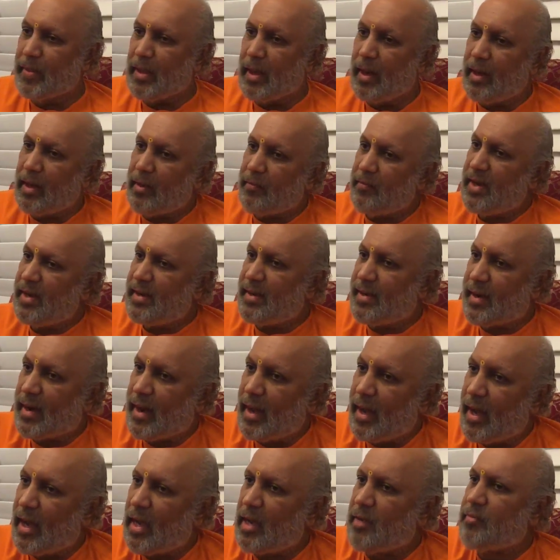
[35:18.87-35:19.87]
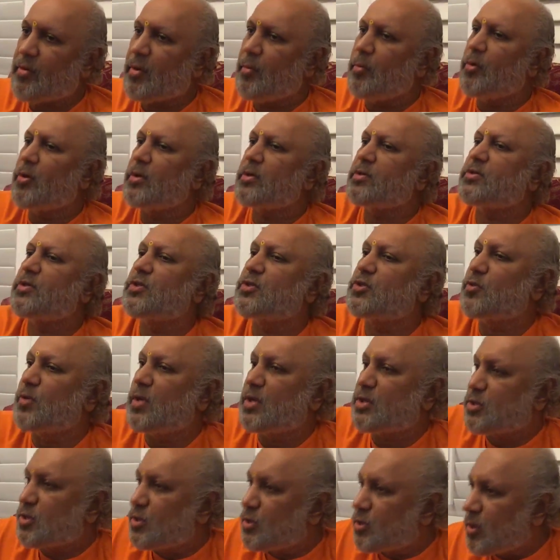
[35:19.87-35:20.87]
Like we drag from one
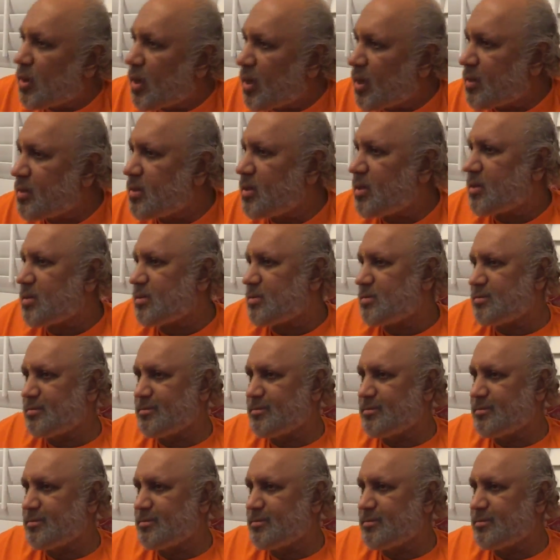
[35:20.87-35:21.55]
situation to another.